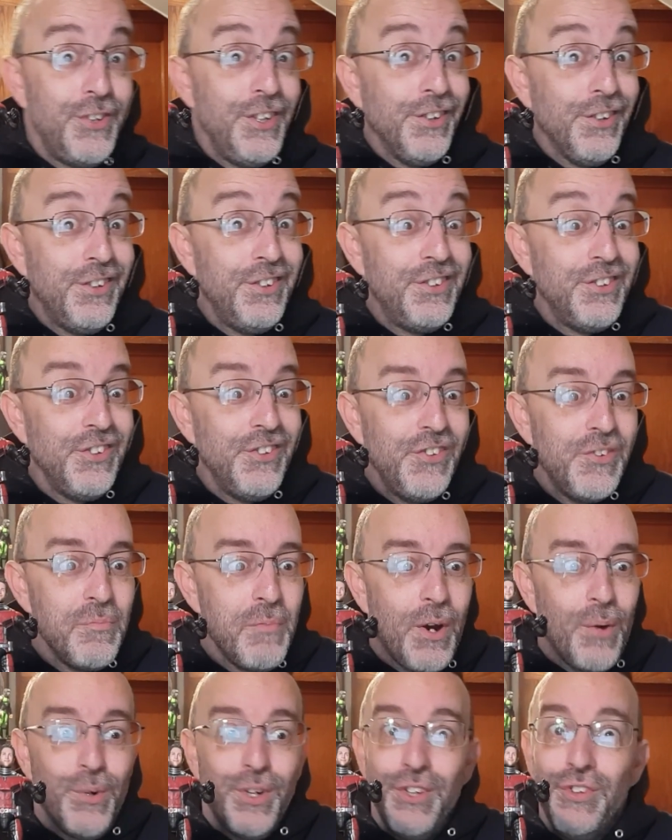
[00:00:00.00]
diligence and
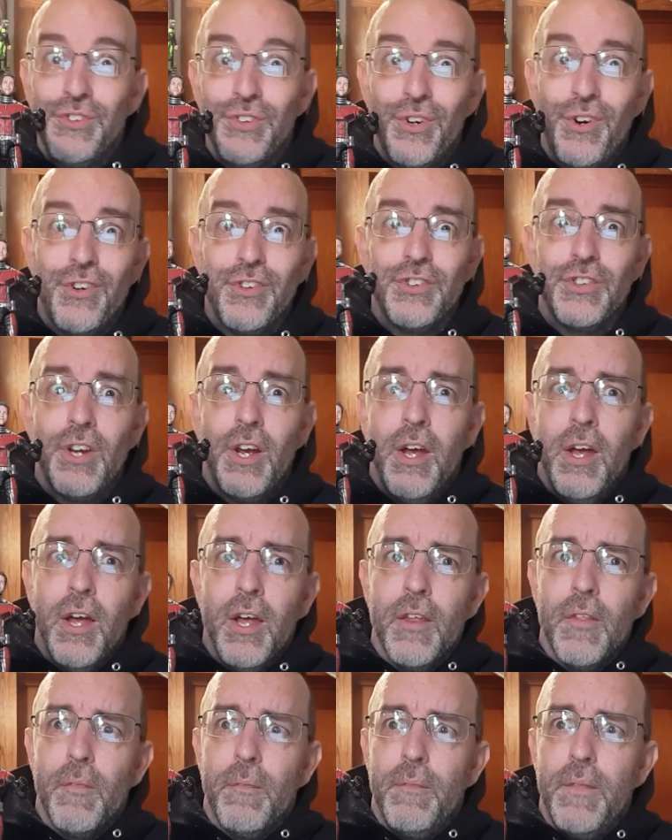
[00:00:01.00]
my research,
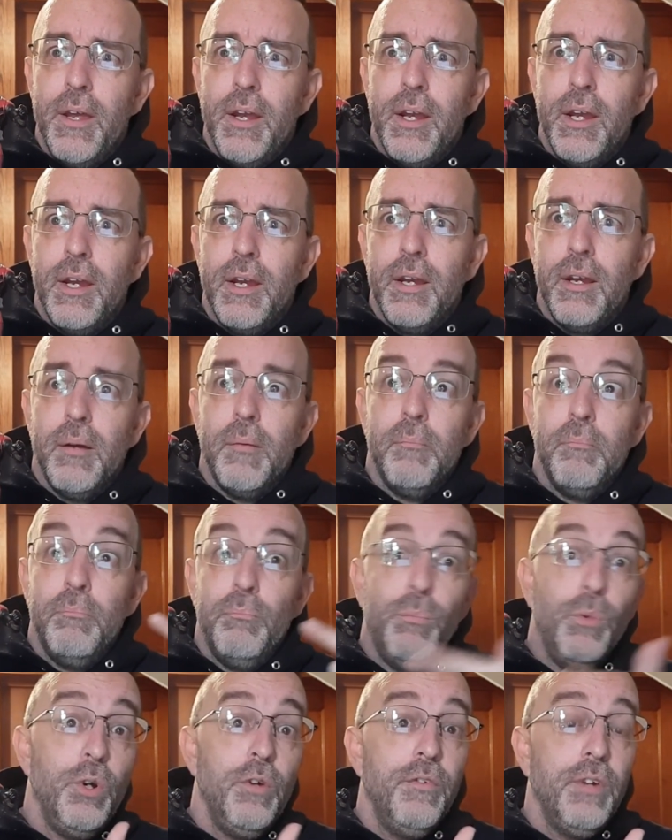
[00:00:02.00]
the
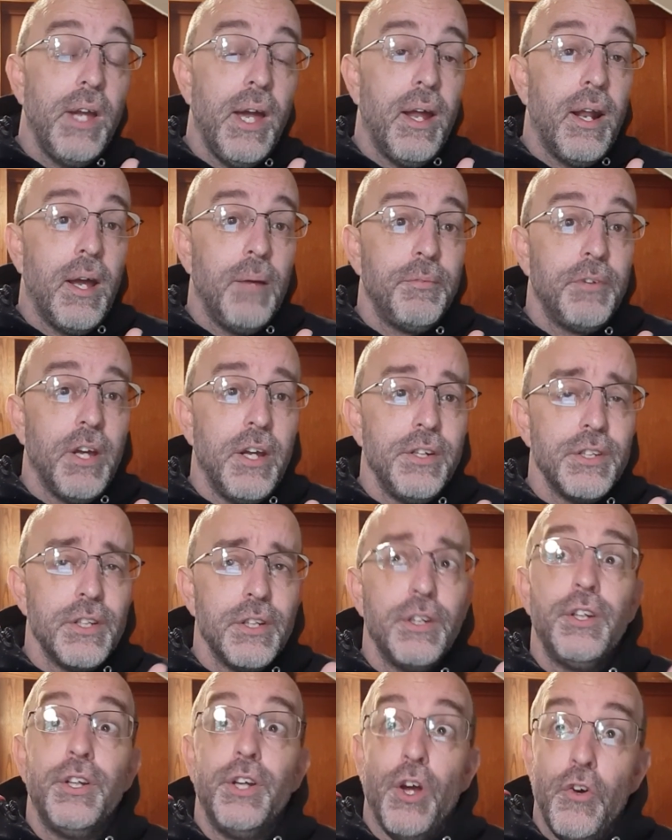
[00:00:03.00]
movie
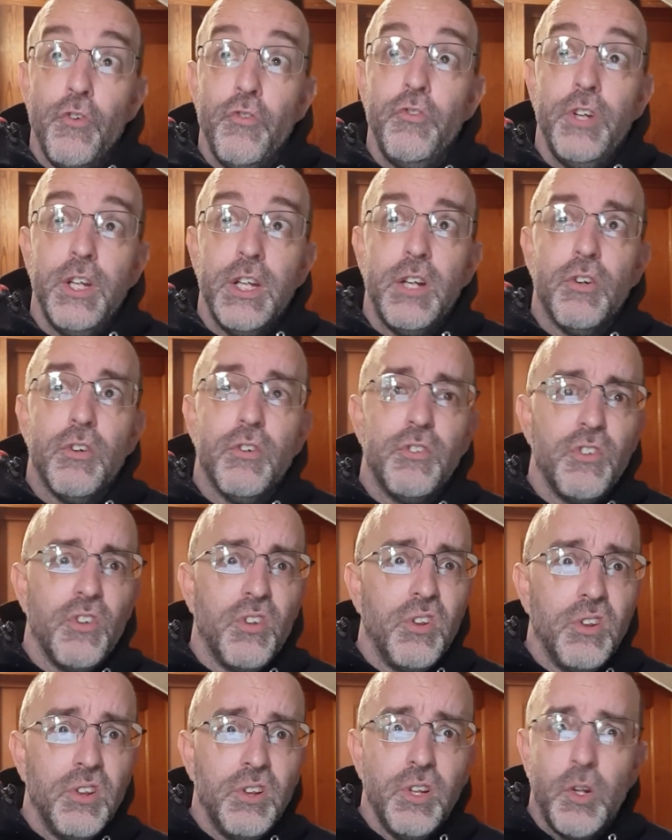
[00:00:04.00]
adaptation, go figure, is a
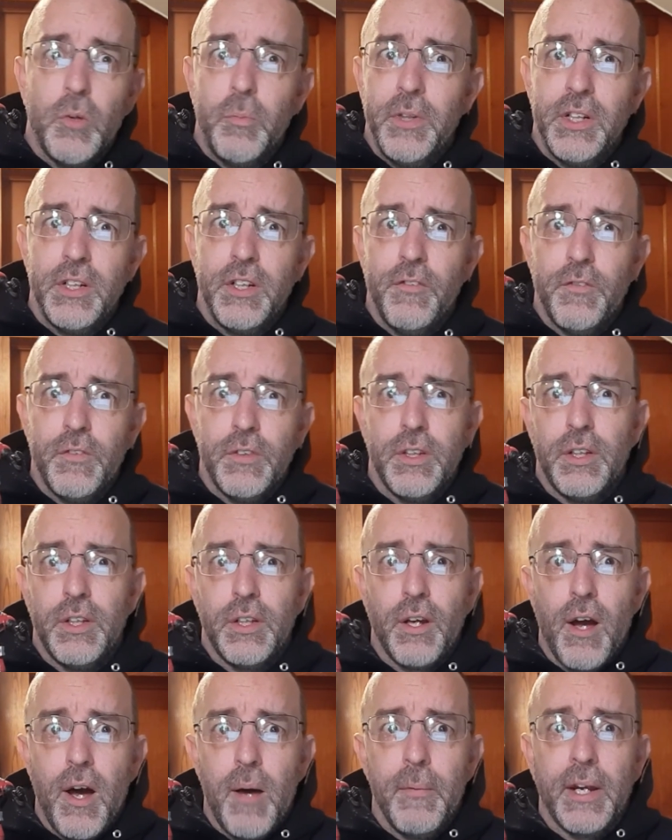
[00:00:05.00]
little bit different than the
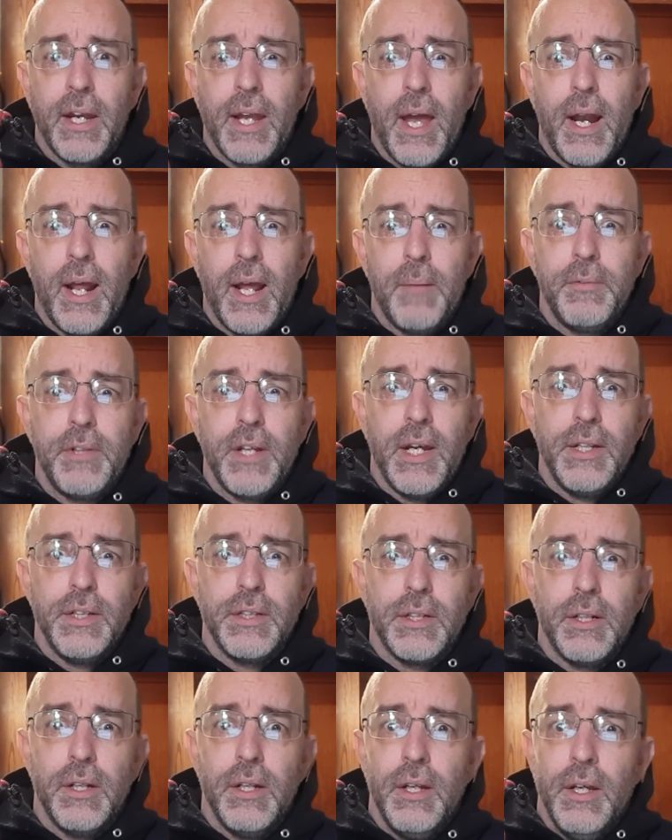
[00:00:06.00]
comic
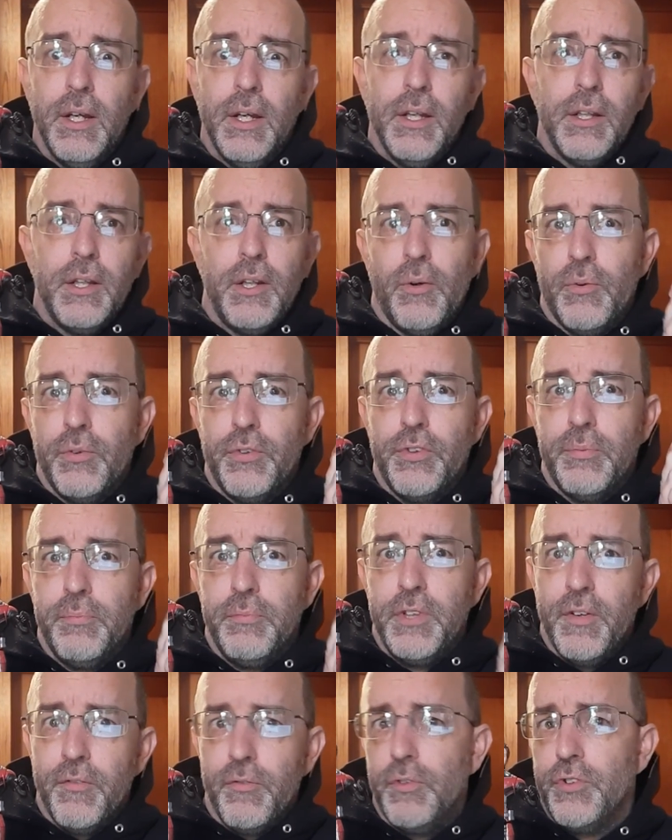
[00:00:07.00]
adaptation. There was some
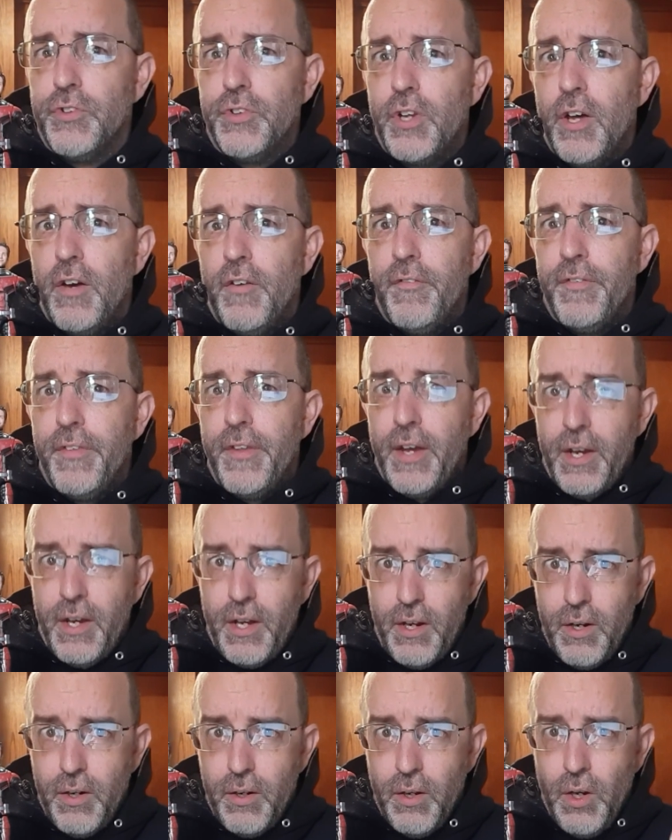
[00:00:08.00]
different stuff
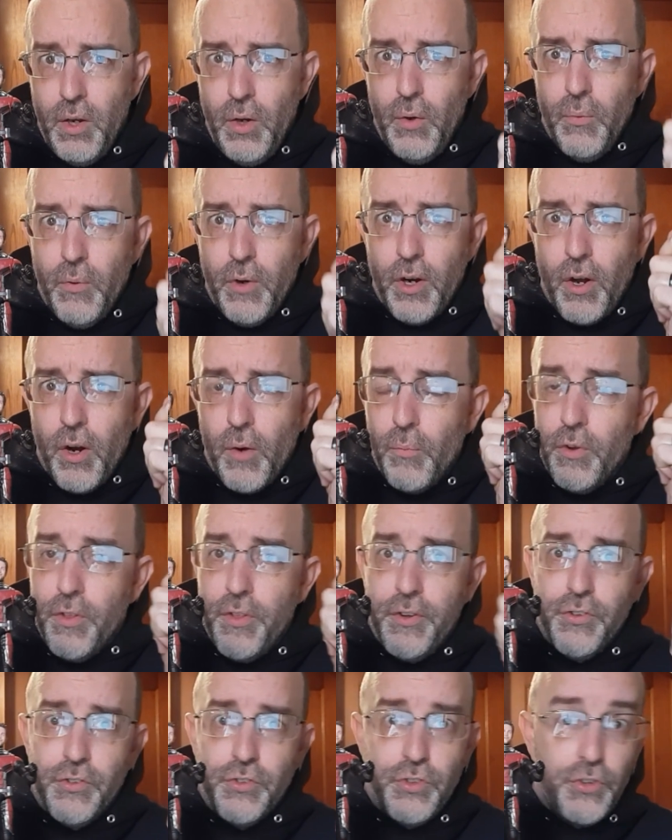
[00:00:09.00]
that went on with
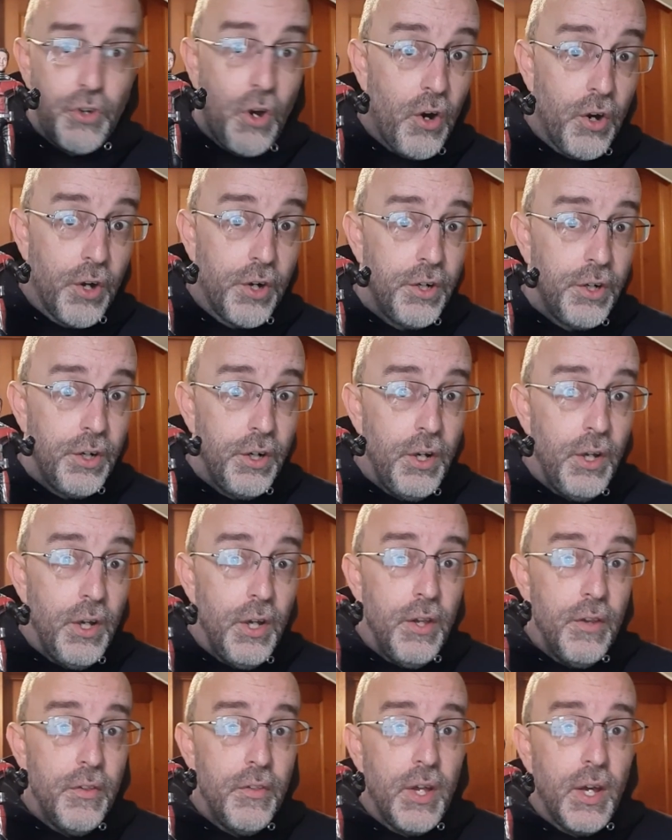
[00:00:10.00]
his daughter
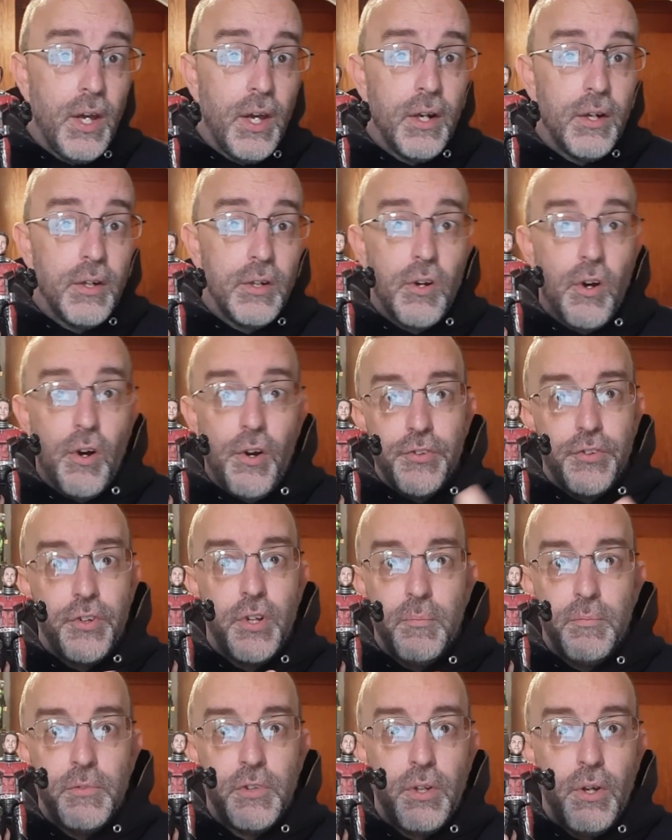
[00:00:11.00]
that caused
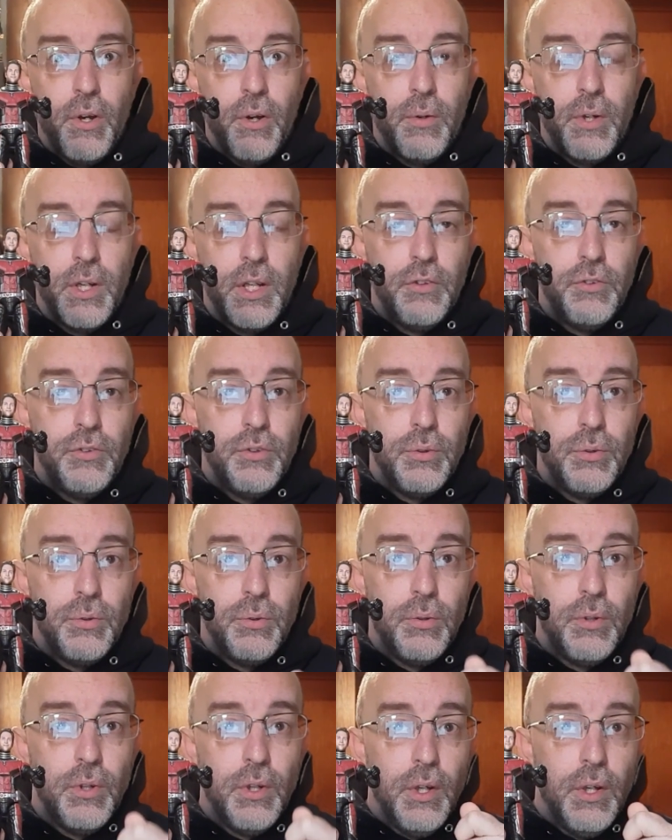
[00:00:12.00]
him to go
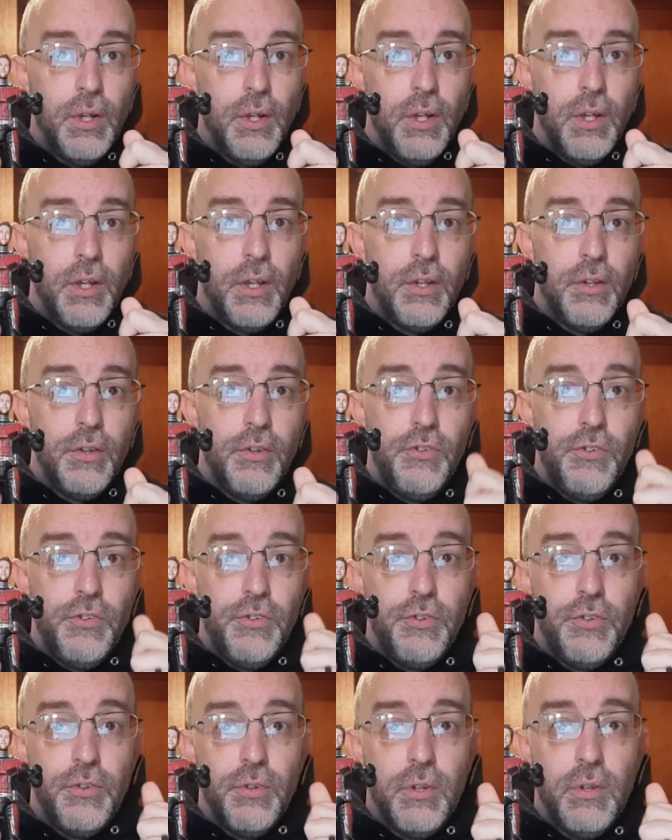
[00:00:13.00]
into
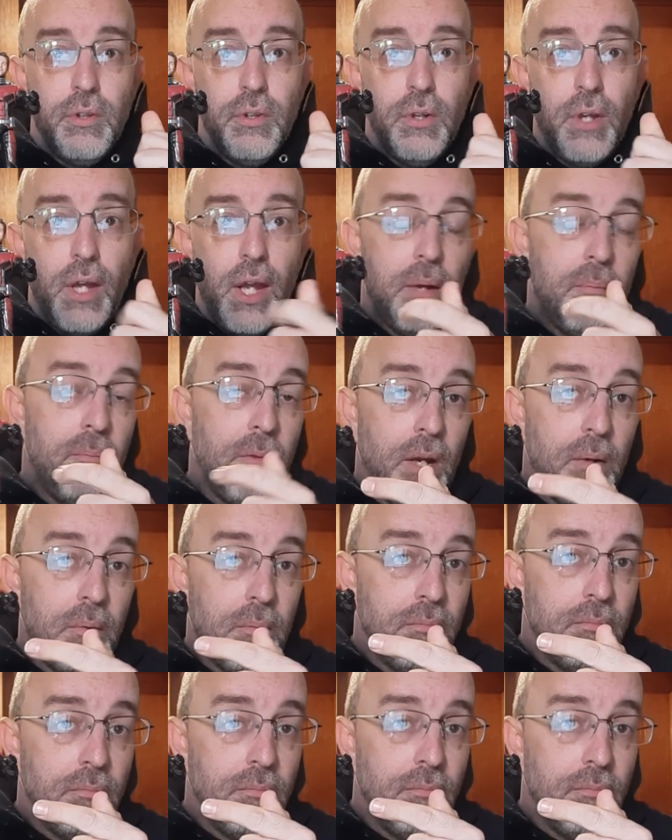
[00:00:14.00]
his Ant-Man